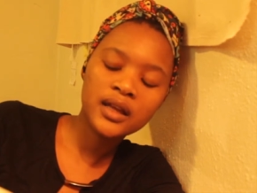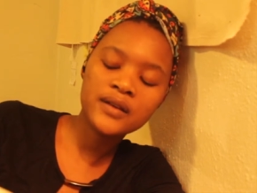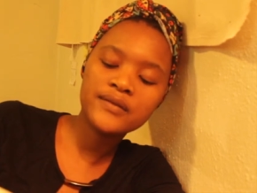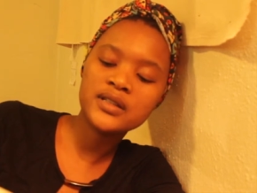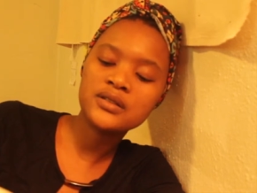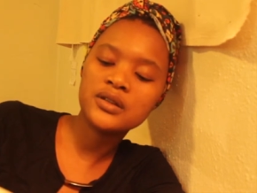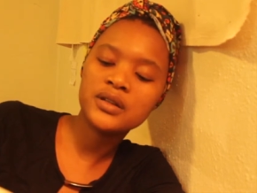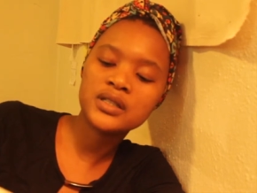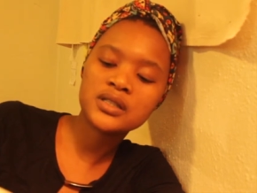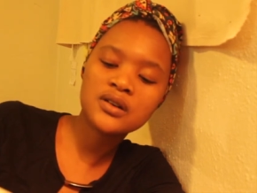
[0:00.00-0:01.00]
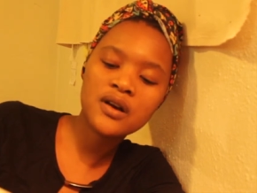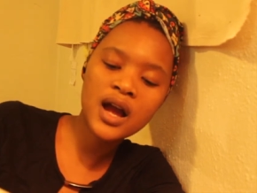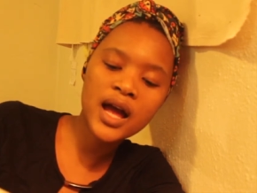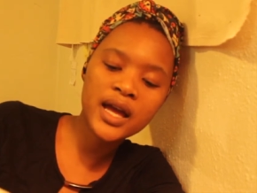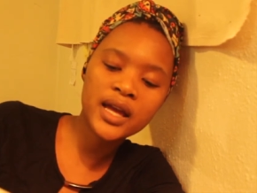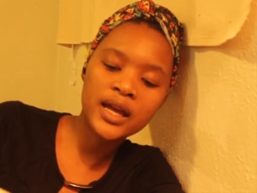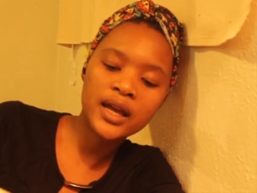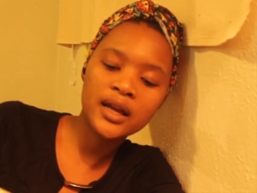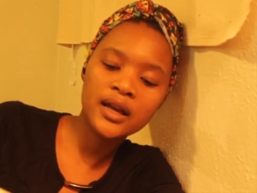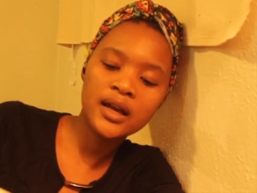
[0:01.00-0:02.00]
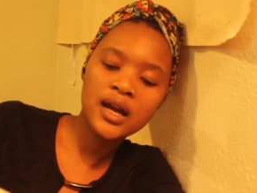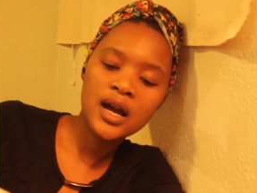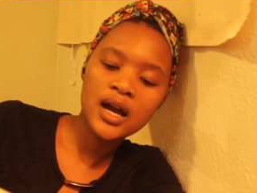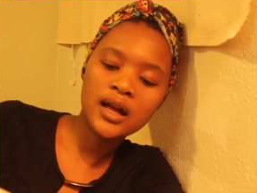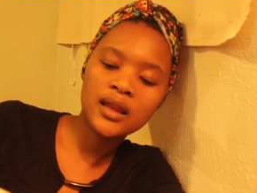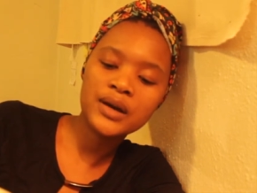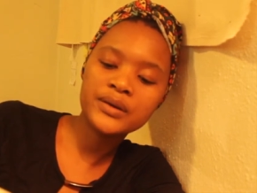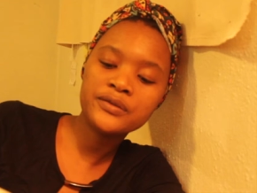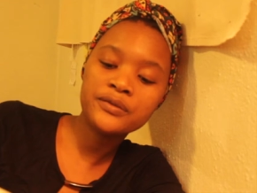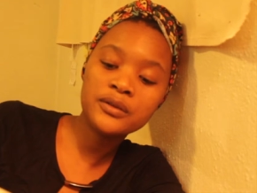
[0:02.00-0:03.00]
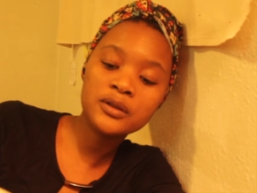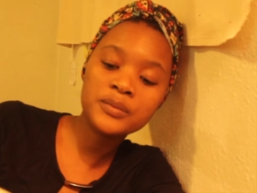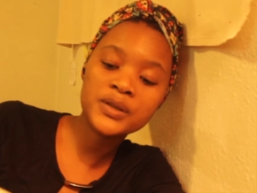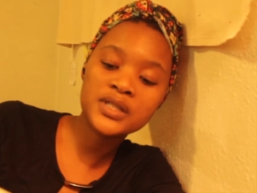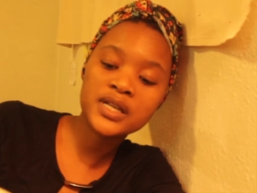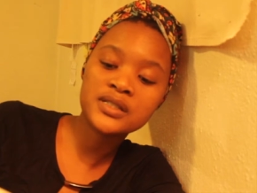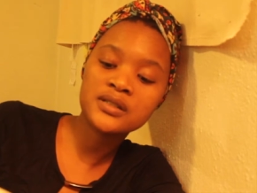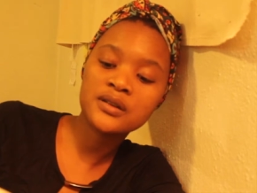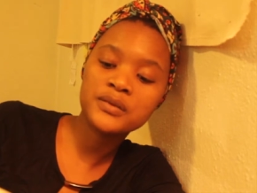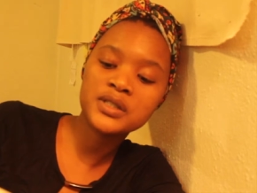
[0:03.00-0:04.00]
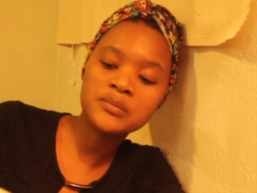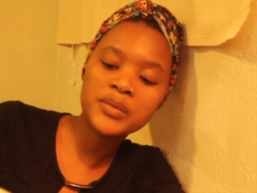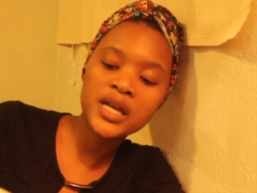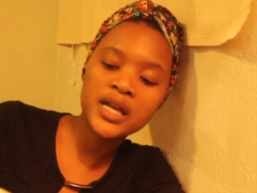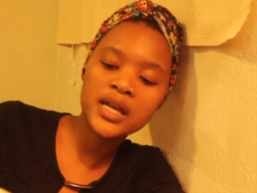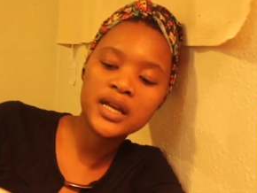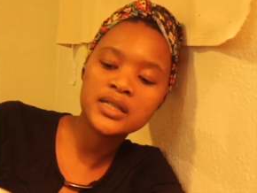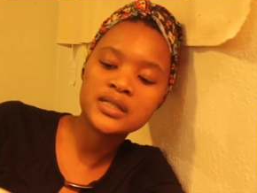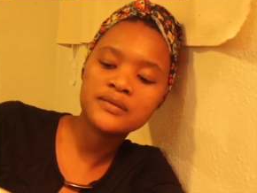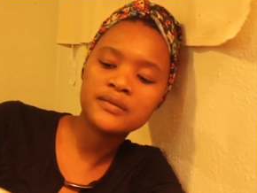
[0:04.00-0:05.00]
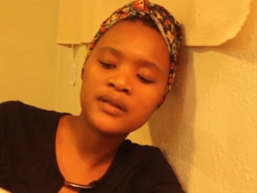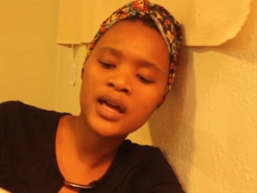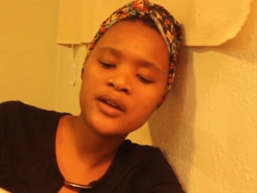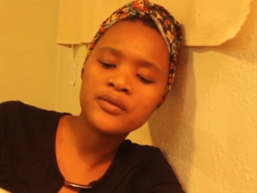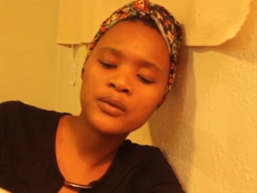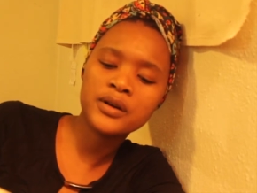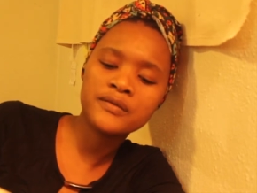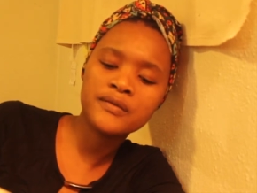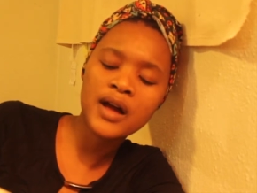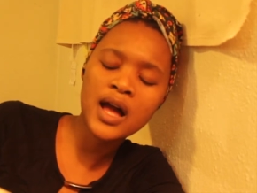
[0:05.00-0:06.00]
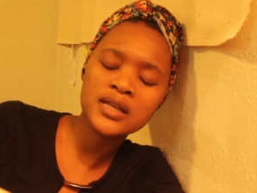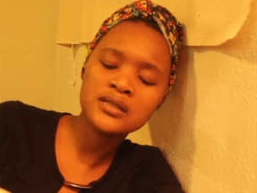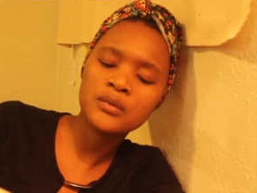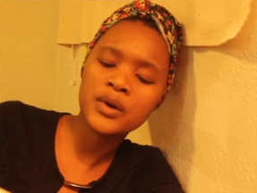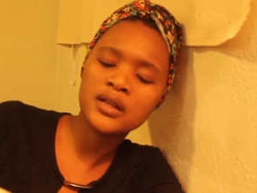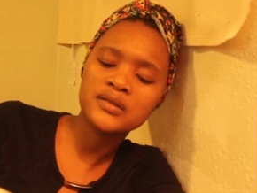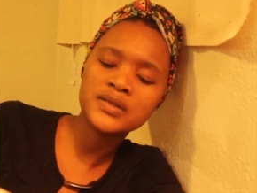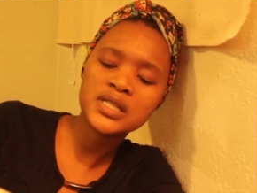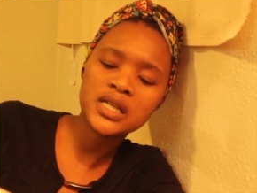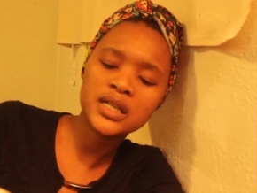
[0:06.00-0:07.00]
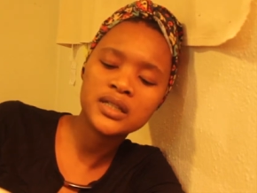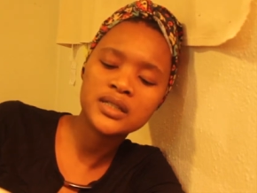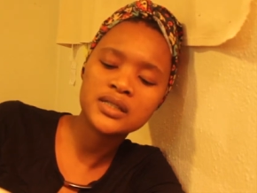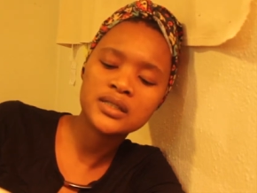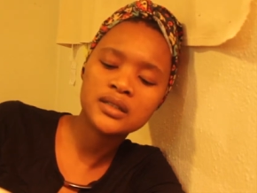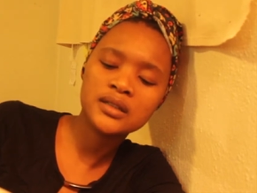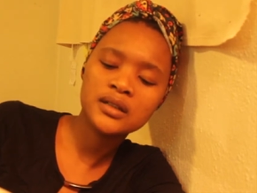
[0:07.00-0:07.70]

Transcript: give in to his crying, allow it full possession of his being as if life were a vast well of tears,